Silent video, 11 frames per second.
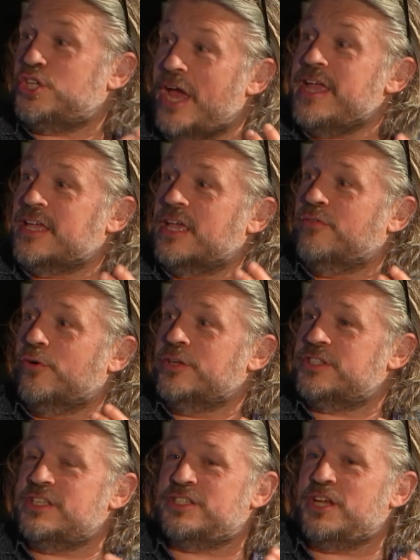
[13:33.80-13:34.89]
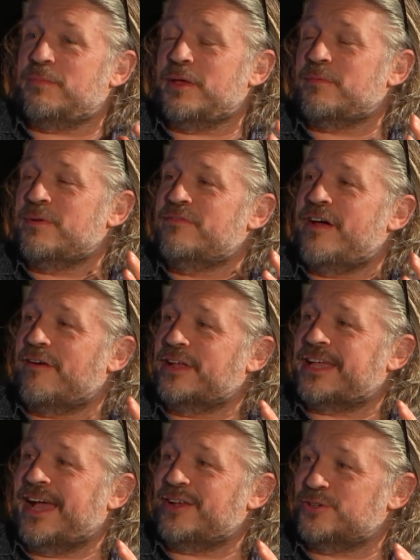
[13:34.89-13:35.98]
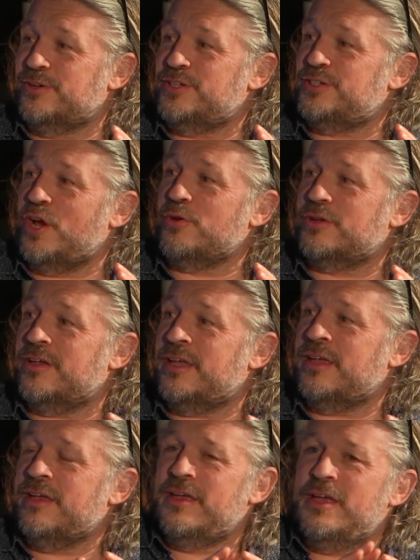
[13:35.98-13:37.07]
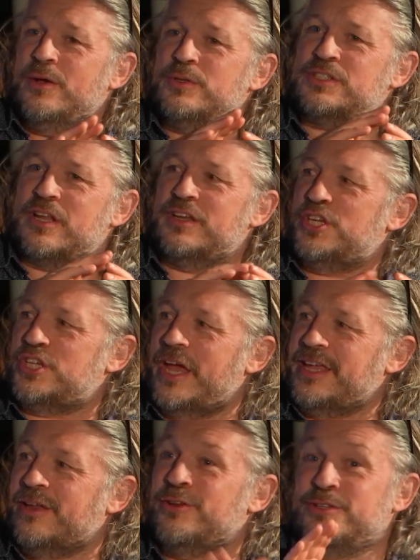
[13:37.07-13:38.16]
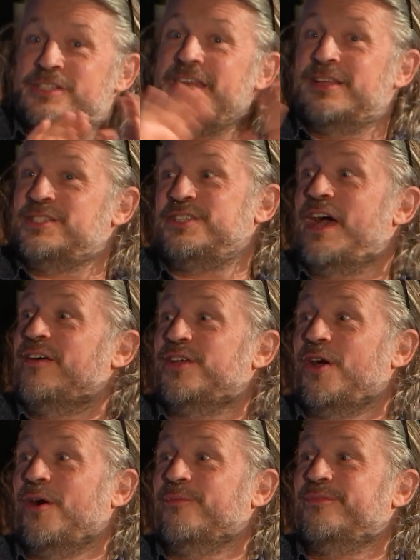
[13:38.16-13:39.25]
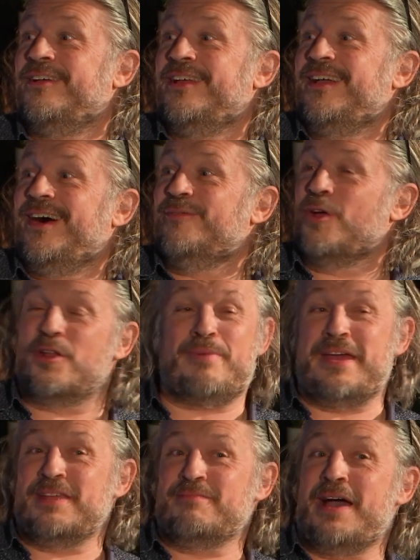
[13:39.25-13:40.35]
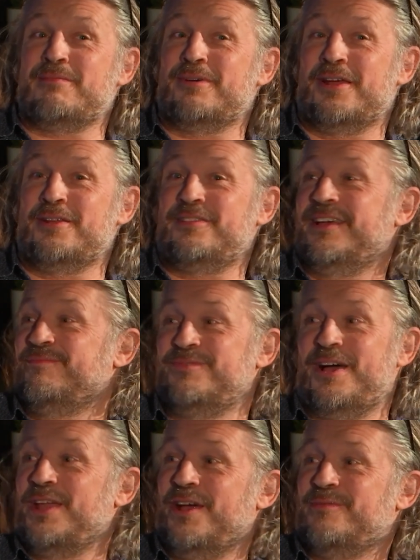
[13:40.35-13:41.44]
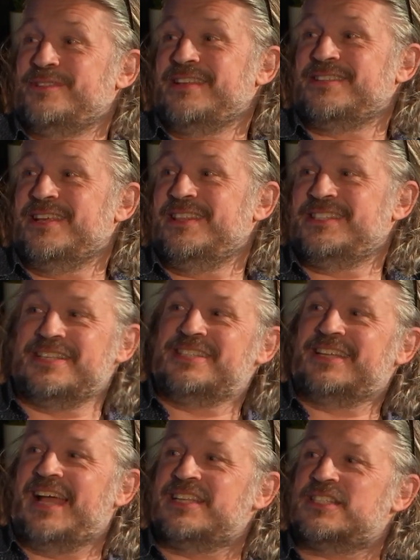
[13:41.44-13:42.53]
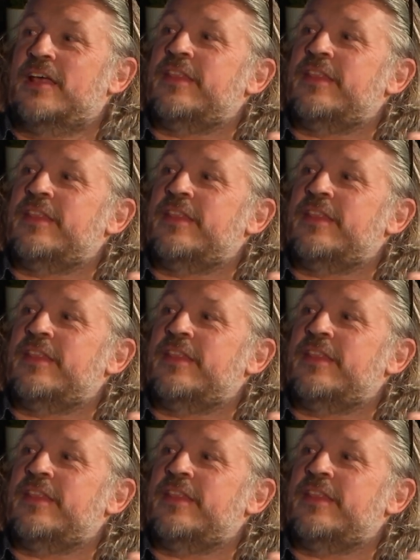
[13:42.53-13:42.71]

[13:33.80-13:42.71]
shaky voice, this GP had been very casual and jokey, was suddenly shaking, who'd said, I'm not a betting man, but I'm 99% certain this isn't cancer.